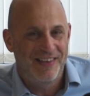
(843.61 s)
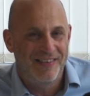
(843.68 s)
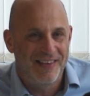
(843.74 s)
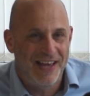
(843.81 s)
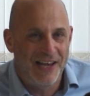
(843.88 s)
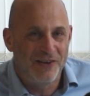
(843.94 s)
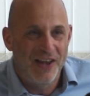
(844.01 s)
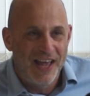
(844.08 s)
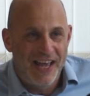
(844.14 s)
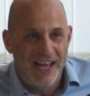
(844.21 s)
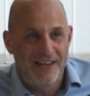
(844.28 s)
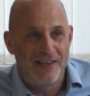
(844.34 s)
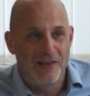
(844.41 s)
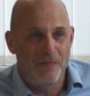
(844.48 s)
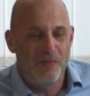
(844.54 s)
They say
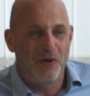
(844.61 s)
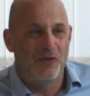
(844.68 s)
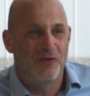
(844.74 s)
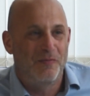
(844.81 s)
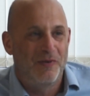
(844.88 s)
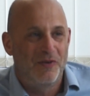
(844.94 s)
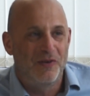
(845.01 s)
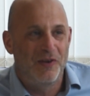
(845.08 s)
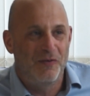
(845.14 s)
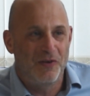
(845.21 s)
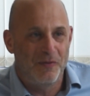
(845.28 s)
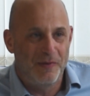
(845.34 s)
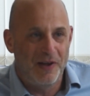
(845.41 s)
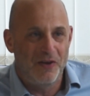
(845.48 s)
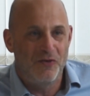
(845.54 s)
it is impossible. You've
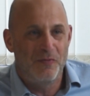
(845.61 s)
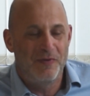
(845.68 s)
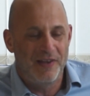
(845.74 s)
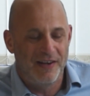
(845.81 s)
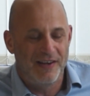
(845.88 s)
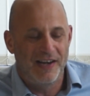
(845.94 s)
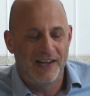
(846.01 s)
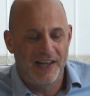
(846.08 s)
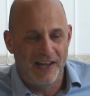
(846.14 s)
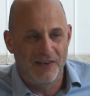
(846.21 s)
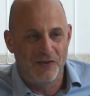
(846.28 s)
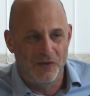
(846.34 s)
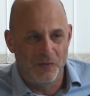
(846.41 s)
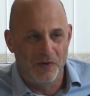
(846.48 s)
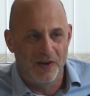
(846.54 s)
got to be 100%
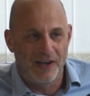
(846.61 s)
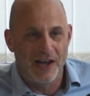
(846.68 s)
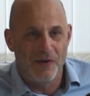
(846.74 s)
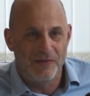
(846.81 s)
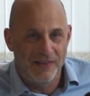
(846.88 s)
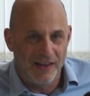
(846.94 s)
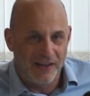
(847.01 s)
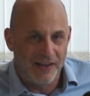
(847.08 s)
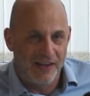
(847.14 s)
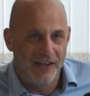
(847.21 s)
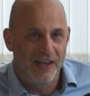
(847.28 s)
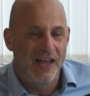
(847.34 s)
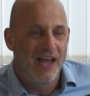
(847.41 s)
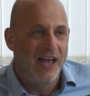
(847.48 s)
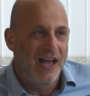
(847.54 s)
dedicated to work. I was
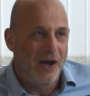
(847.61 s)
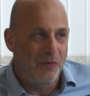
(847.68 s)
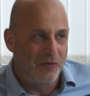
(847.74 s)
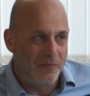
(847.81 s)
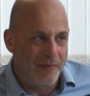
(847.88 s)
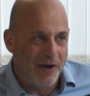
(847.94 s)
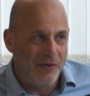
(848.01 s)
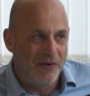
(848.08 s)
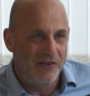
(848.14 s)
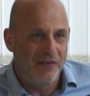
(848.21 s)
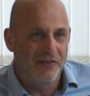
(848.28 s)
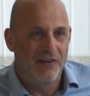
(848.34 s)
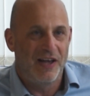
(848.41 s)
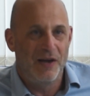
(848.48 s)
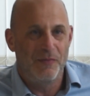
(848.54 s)
lucky. I was married at
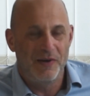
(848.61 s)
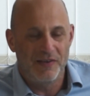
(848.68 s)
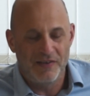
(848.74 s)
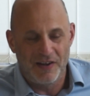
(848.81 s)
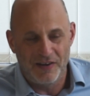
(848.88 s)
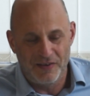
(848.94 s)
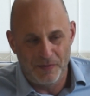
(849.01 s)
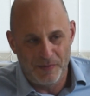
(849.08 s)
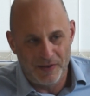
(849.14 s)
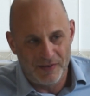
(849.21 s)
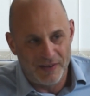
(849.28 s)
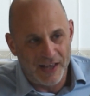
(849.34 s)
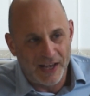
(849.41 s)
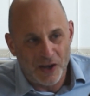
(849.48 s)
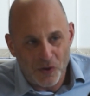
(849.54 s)
the time when I started the
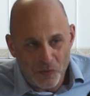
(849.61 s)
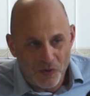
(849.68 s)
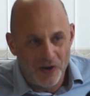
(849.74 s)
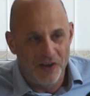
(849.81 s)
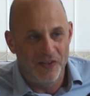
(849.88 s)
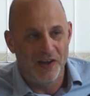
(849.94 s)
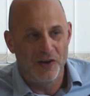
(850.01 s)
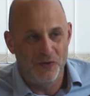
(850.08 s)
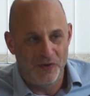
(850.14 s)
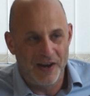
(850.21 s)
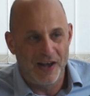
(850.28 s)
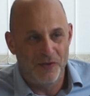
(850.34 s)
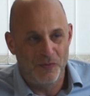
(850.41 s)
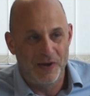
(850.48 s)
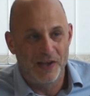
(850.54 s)
business. I could work the
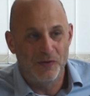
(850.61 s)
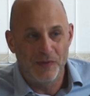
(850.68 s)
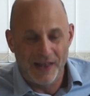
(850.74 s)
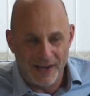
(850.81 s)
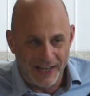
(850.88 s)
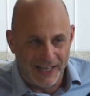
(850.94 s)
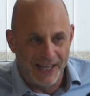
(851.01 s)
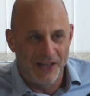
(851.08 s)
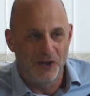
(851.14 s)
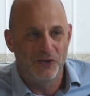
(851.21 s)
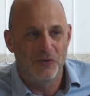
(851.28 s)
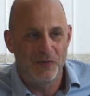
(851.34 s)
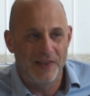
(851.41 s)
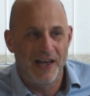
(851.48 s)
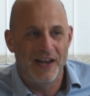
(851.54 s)
100-hour weeks without any
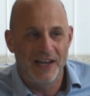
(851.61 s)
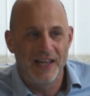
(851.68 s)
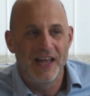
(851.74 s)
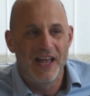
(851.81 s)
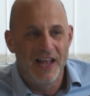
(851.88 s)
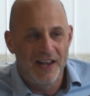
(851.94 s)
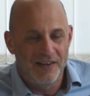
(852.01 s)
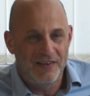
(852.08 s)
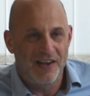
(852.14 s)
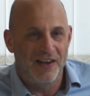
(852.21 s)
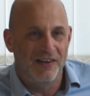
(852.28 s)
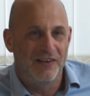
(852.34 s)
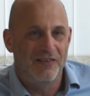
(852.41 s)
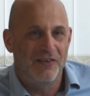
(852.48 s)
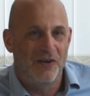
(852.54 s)
guilt or without any
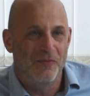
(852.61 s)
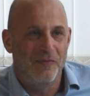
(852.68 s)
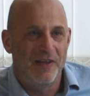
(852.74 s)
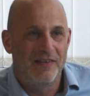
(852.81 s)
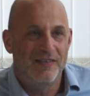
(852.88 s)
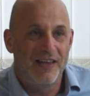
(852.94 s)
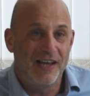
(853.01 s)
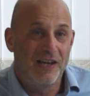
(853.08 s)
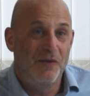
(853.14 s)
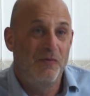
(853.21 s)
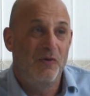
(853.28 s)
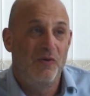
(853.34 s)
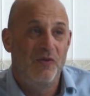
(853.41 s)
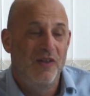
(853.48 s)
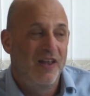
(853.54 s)
tugs on me. Second of
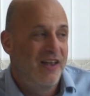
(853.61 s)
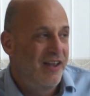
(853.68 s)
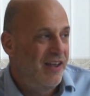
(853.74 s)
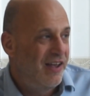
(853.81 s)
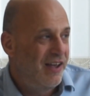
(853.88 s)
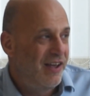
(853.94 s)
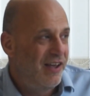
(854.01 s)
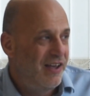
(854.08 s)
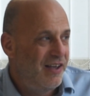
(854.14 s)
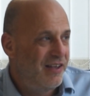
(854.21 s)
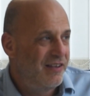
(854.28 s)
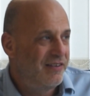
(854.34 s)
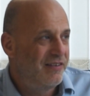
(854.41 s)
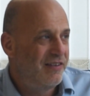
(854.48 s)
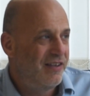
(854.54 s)
all,
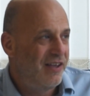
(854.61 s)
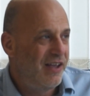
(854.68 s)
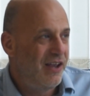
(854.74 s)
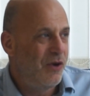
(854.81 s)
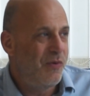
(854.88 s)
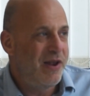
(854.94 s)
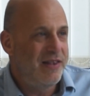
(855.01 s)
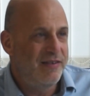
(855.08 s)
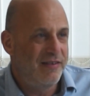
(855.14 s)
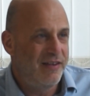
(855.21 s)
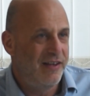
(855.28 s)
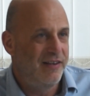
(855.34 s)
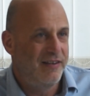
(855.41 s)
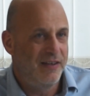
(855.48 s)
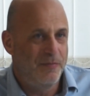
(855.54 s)
is your
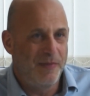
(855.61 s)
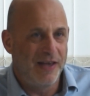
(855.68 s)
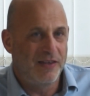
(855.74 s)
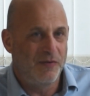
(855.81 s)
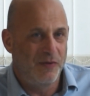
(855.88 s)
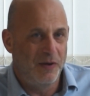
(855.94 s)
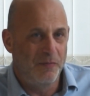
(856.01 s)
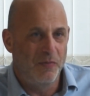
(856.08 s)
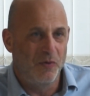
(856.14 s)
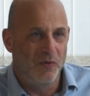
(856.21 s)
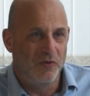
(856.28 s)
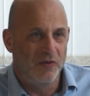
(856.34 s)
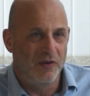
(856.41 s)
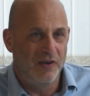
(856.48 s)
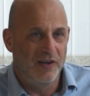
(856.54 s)
instinct is massively
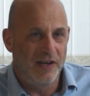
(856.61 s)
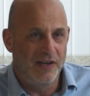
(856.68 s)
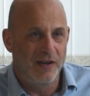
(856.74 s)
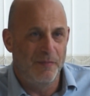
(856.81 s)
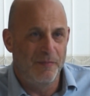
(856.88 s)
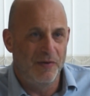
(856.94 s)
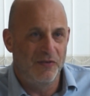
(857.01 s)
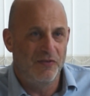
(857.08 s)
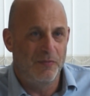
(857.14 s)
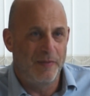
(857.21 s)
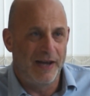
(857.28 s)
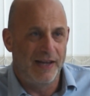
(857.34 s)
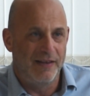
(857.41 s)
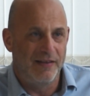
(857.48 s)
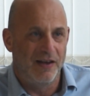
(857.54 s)
important. You need numbers to
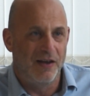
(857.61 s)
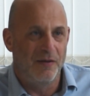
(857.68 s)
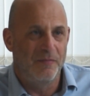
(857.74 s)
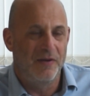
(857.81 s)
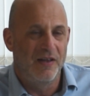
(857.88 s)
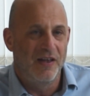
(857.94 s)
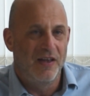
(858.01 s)
back it up.